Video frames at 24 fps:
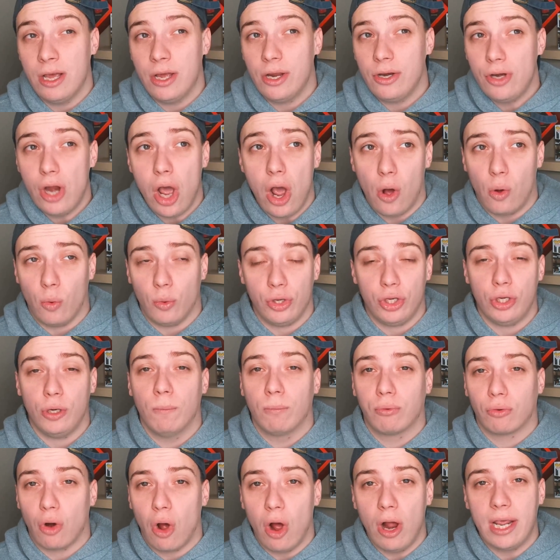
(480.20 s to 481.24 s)
No, you
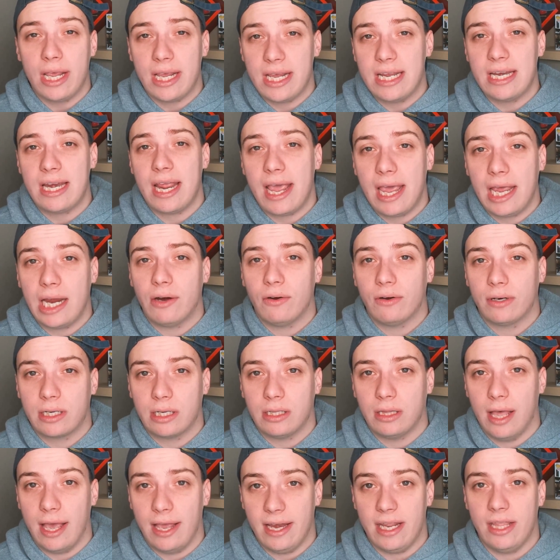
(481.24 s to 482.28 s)
brought in Aaron
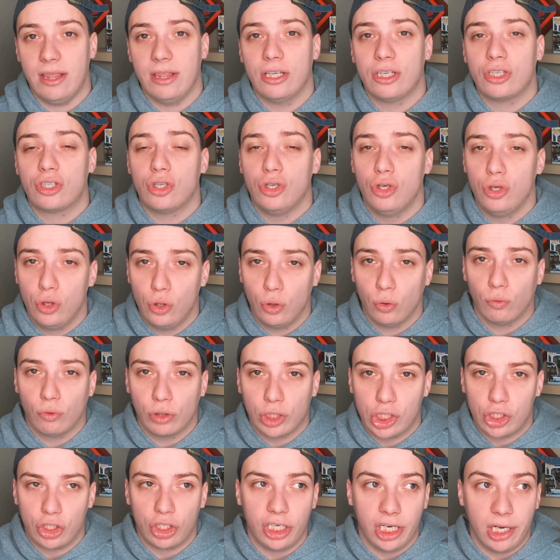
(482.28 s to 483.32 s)
Glenn in this new
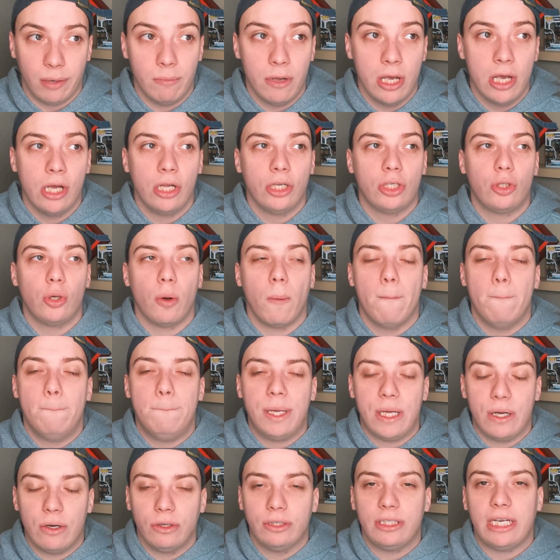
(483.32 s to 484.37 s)
regime to
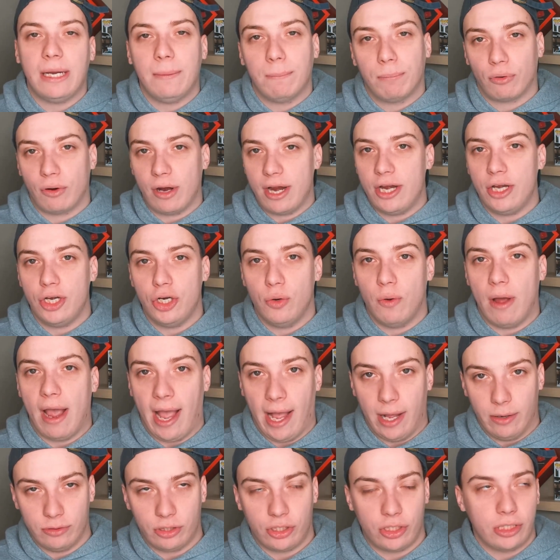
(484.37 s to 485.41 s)
build a brand new
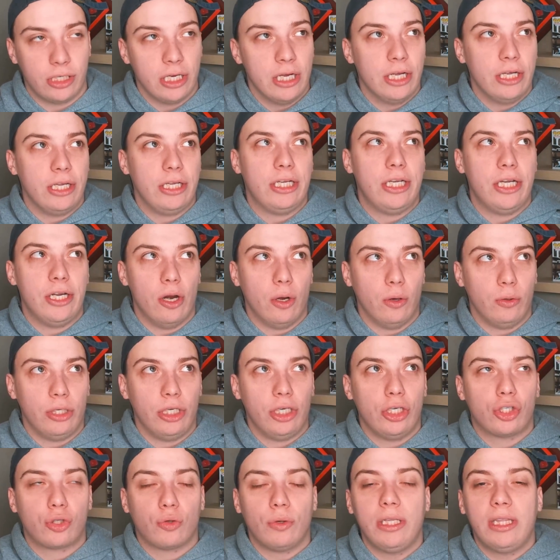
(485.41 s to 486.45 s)
house. You
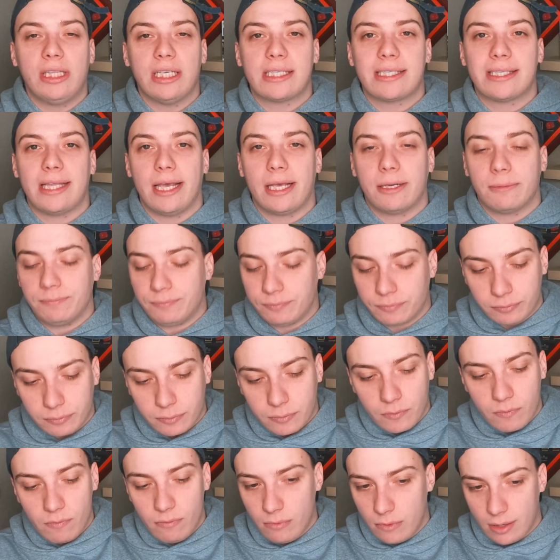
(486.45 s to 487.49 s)
treat this like
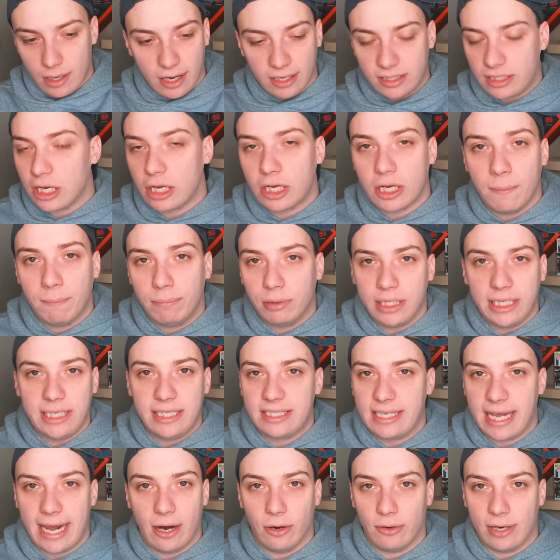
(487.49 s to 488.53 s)
a complete
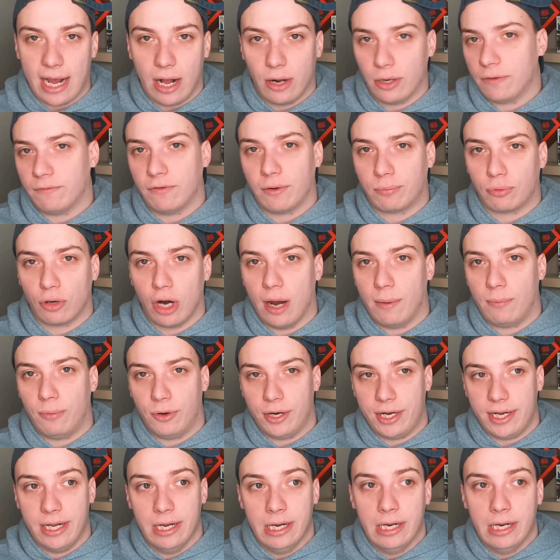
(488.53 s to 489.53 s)
teardown of a property.